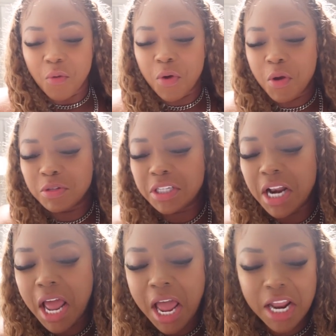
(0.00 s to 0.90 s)
We're going to
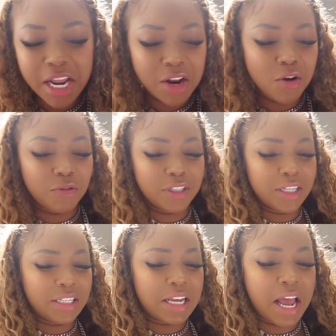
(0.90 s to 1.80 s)
slide that over to the
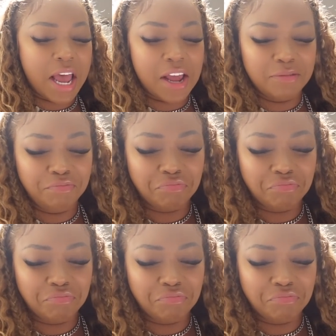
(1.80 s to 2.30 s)
side.